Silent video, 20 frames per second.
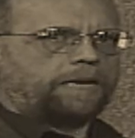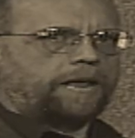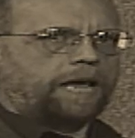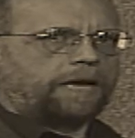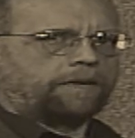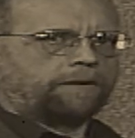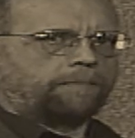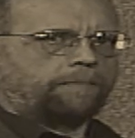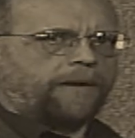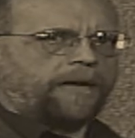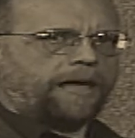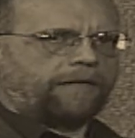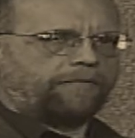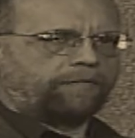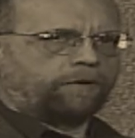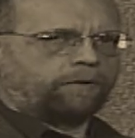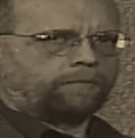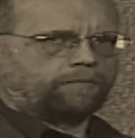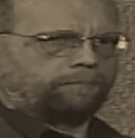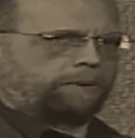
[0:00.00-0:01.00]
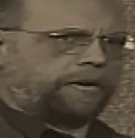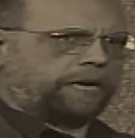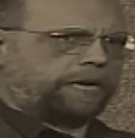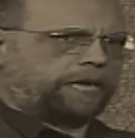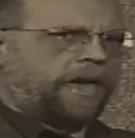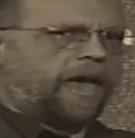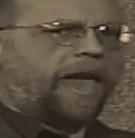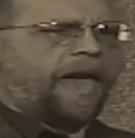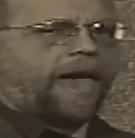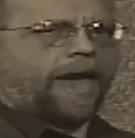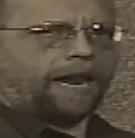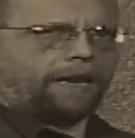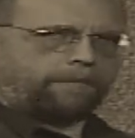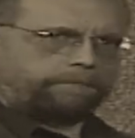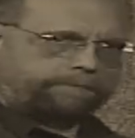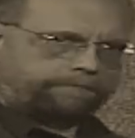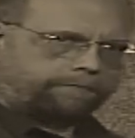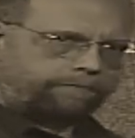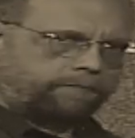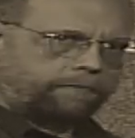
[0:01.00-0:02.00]
He takes a panther, big
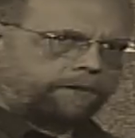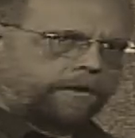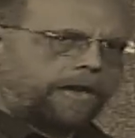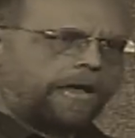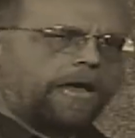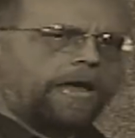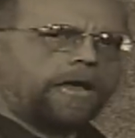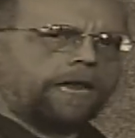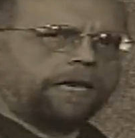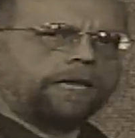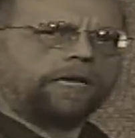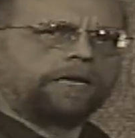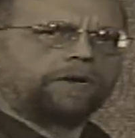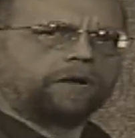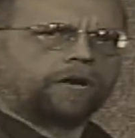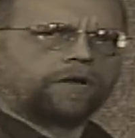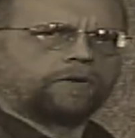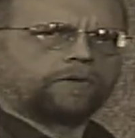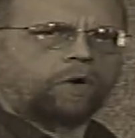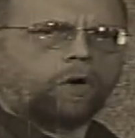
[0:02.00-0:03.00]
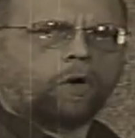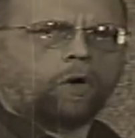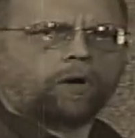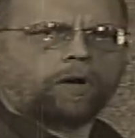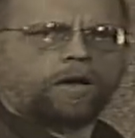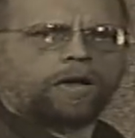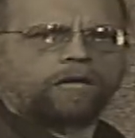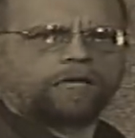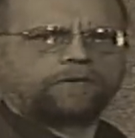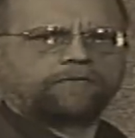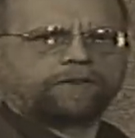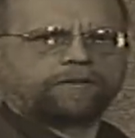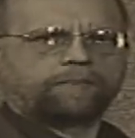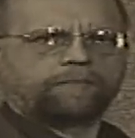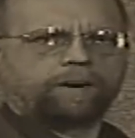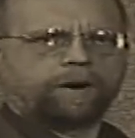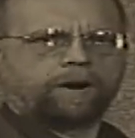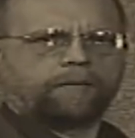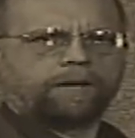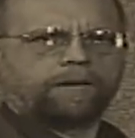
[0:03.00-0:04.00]
cat, and he does all kinds of
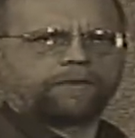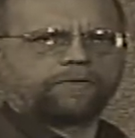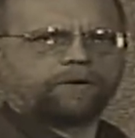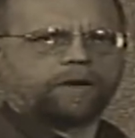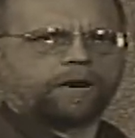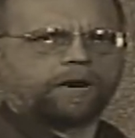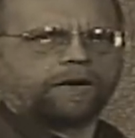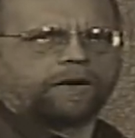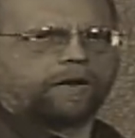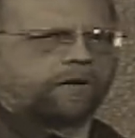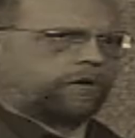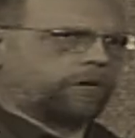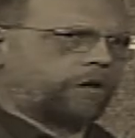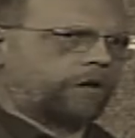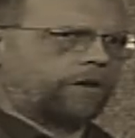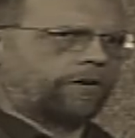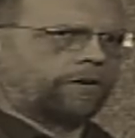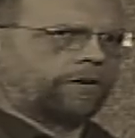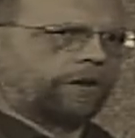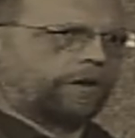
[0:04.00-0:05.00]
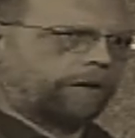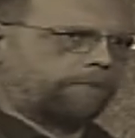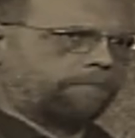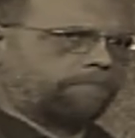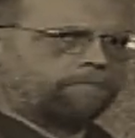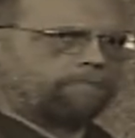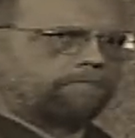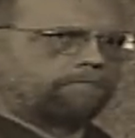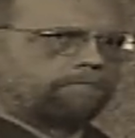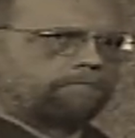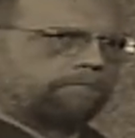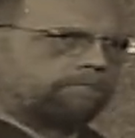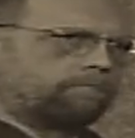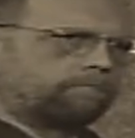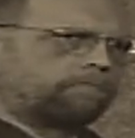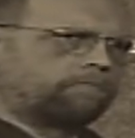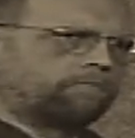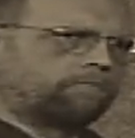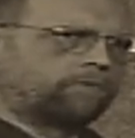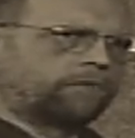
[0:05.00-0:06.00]
experiments on it, cutting it up,
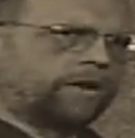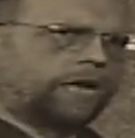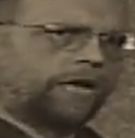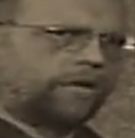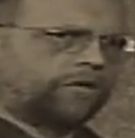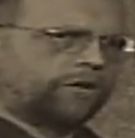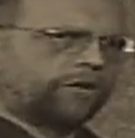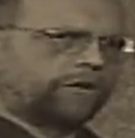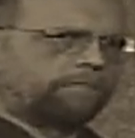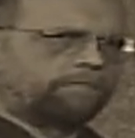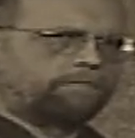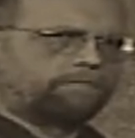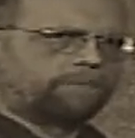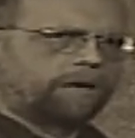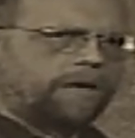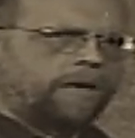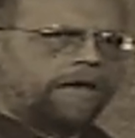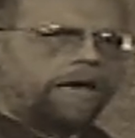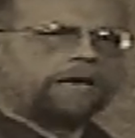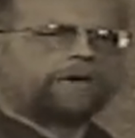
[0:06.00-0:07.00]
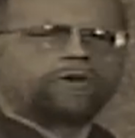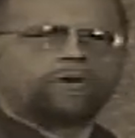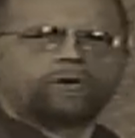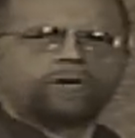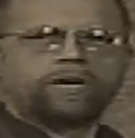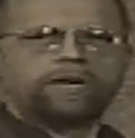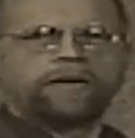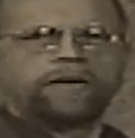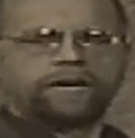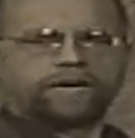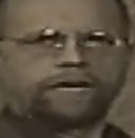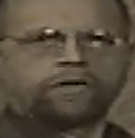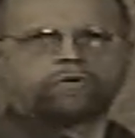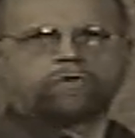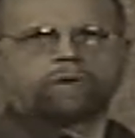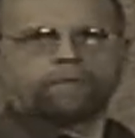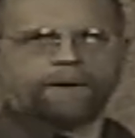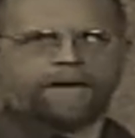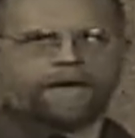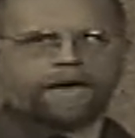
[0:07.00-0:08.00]
changing it, and turning it
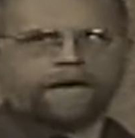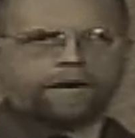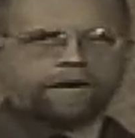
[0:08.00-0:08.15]
into a